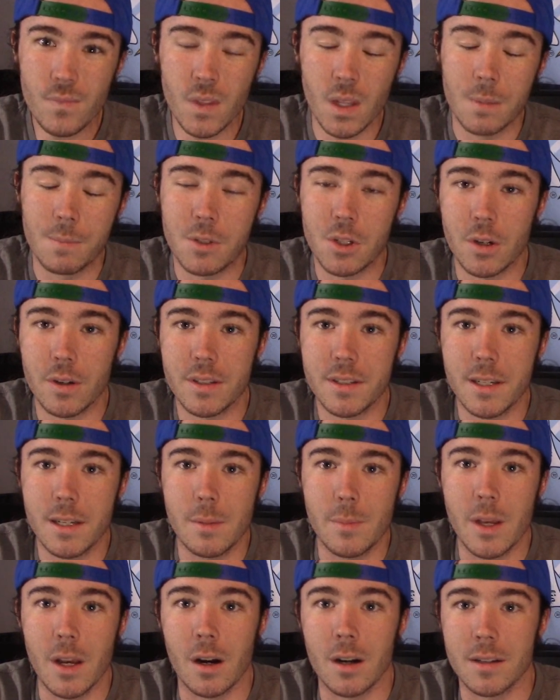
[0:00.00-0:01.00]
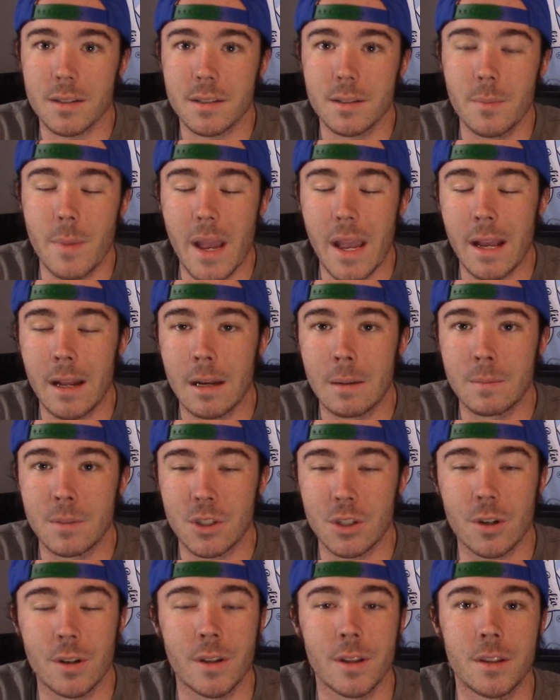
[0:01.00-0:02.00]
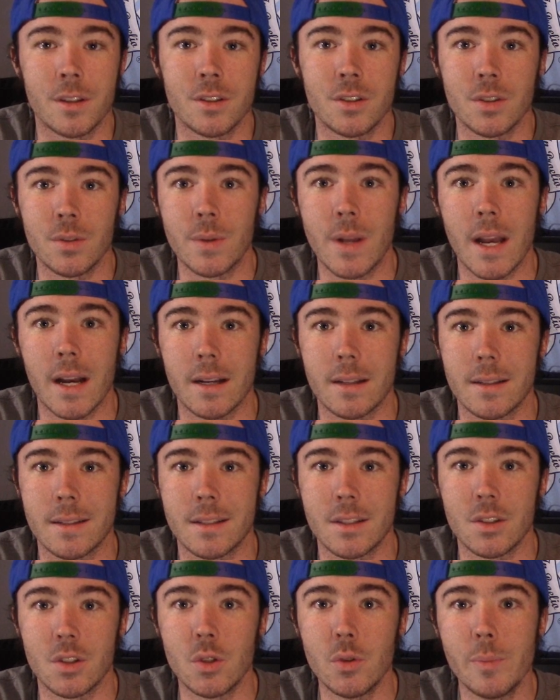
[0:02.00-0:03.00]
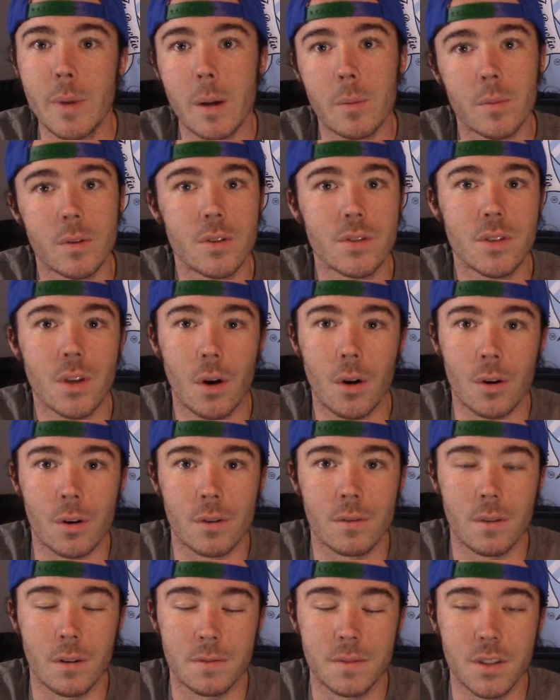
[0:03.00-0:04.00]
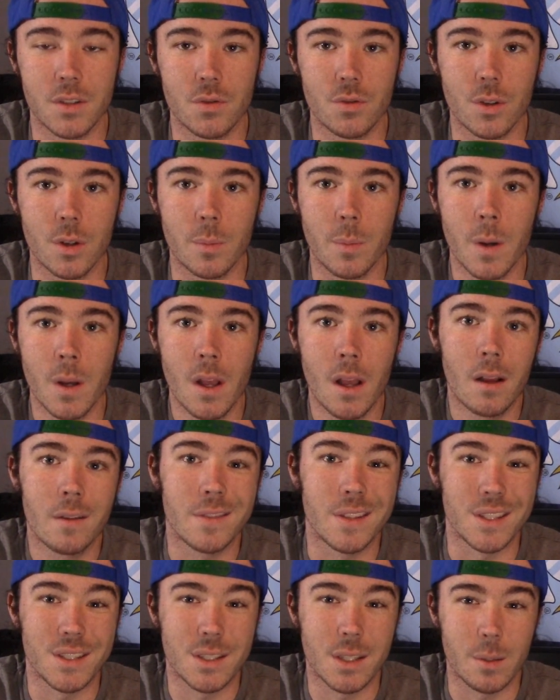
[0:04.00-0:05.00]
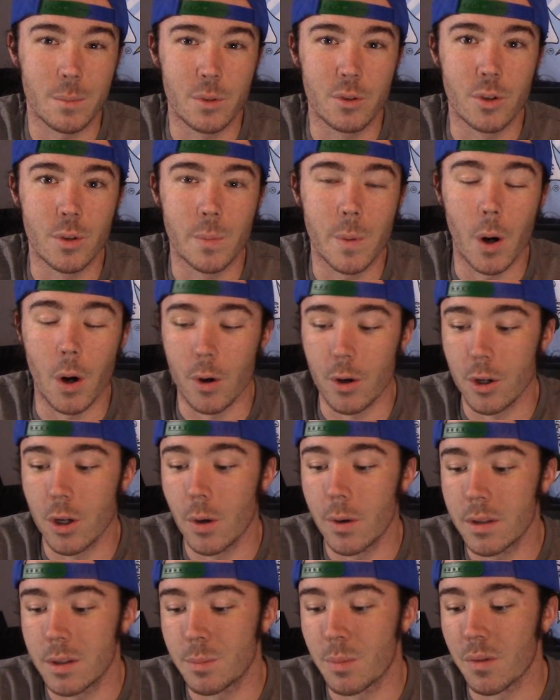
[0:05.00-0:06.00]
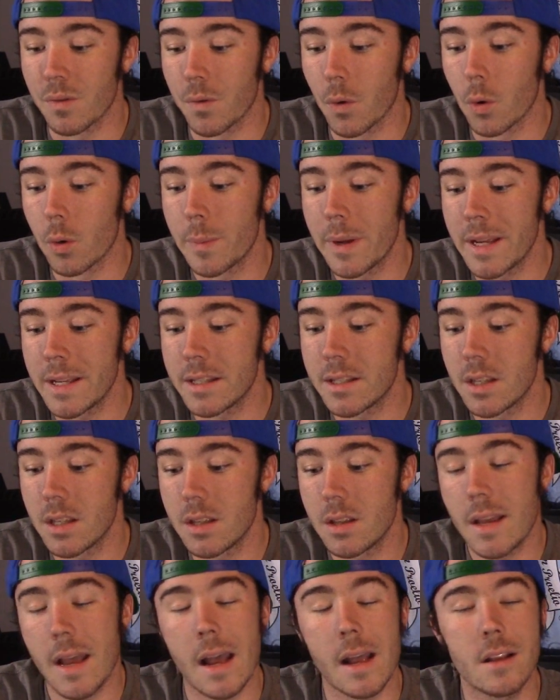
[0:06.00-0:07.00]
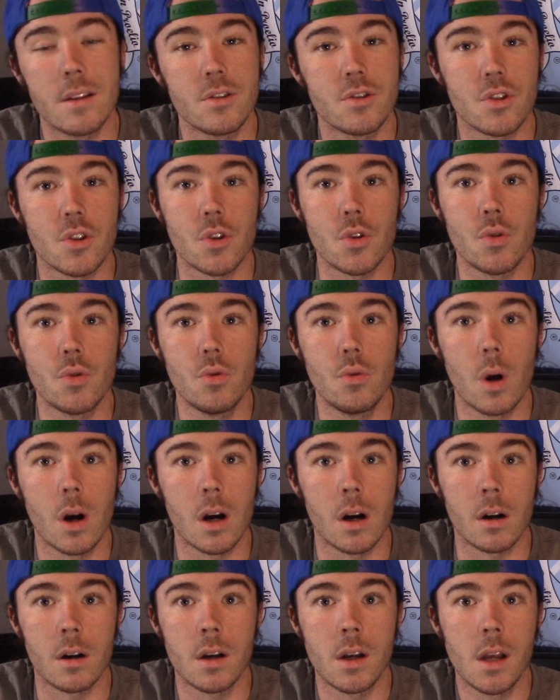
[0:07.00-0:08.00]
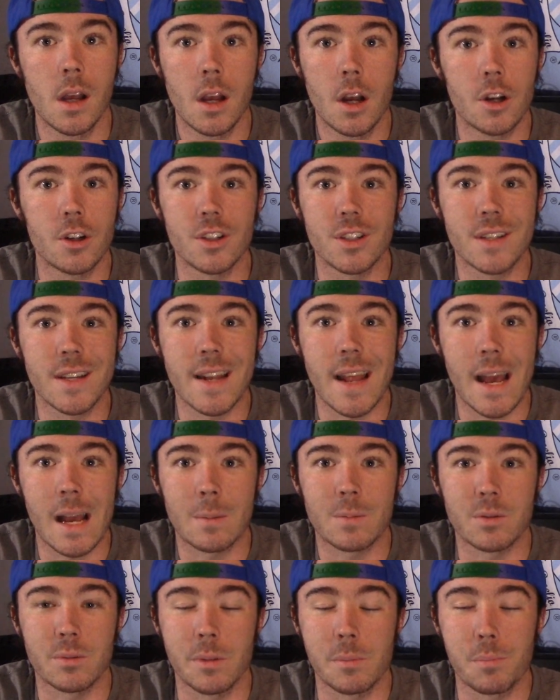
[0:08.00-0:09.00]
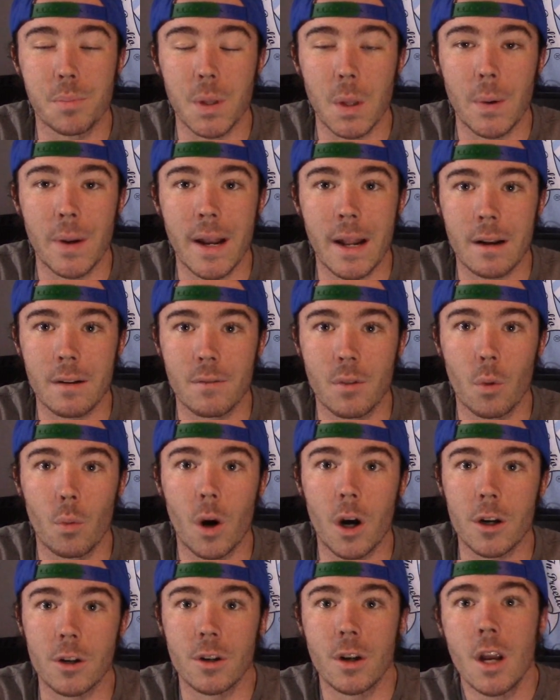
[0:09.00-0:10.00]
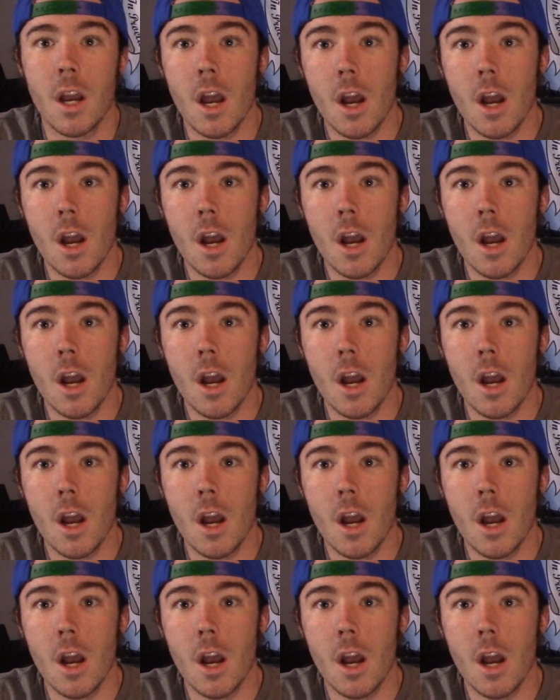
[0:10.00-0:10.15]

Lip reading: I'm sure it's going to be awesome, and I'm sure that the two members of this group, this subgroup, are going to perform it we're just going to absolutely blow it out of the water.